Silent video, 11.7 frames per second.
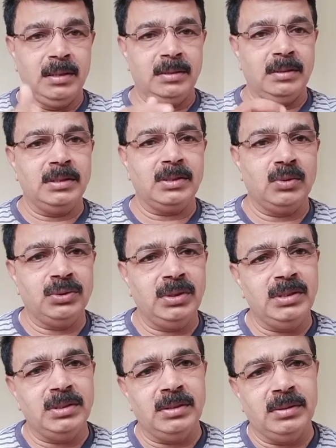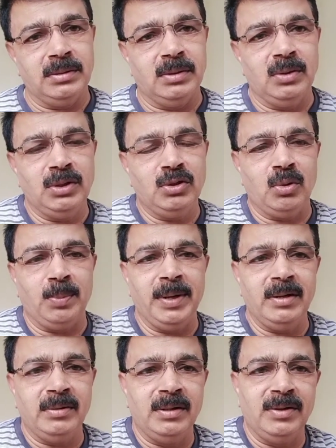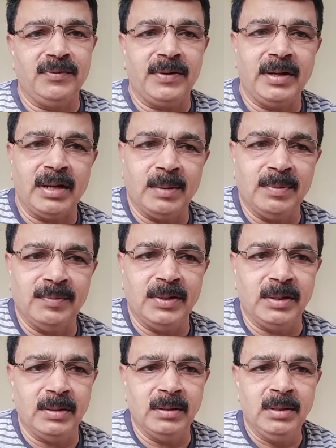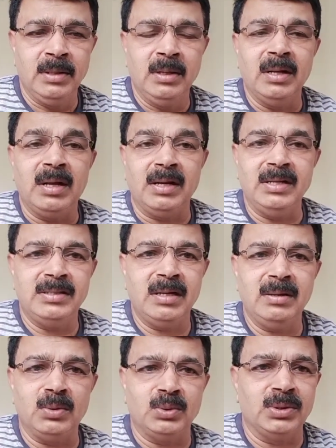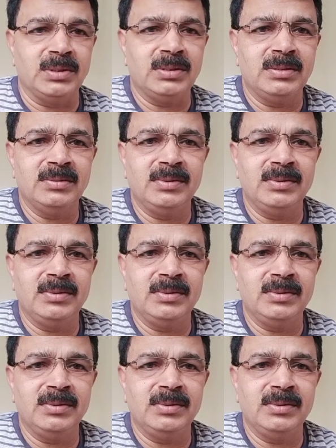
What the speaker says: This question is going to repeat in the different type of the reason questions.